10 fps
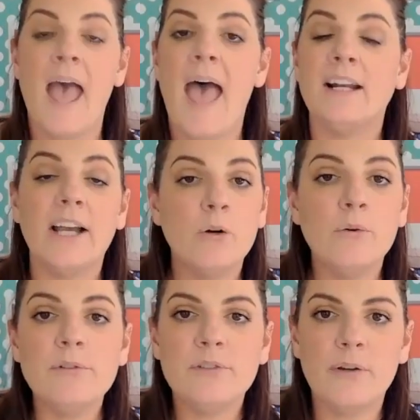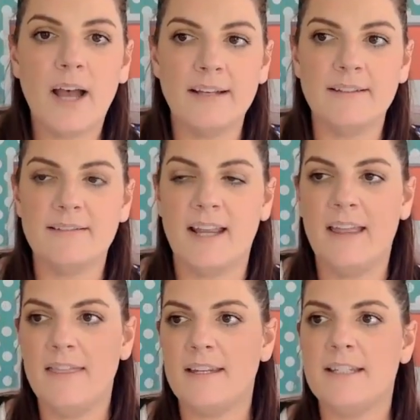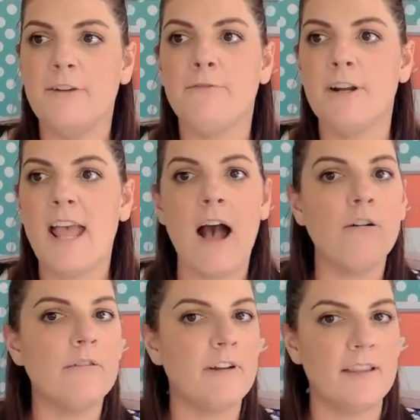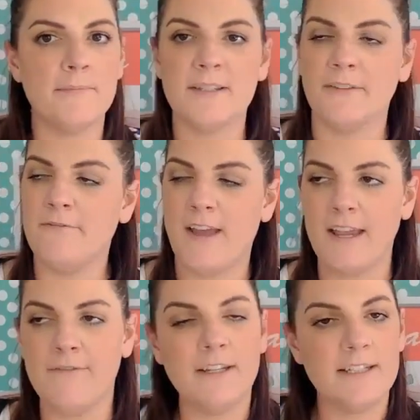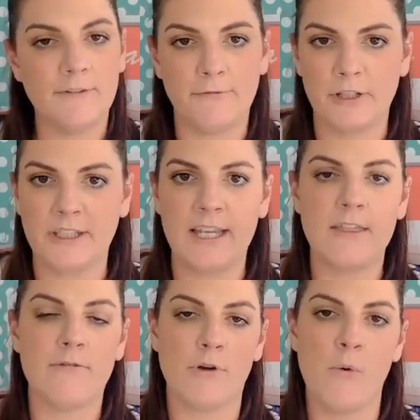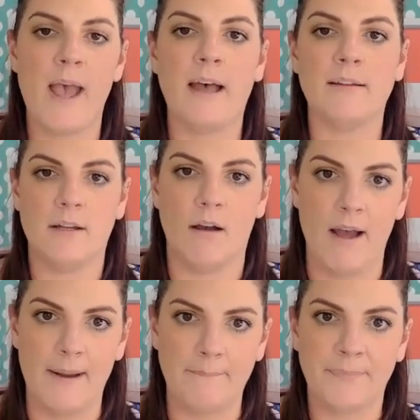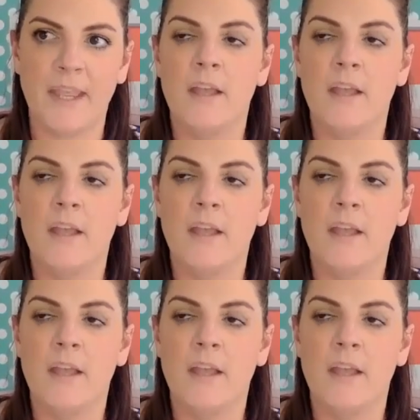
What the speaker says: And I also understand that different algorithms are favored differently throughout time.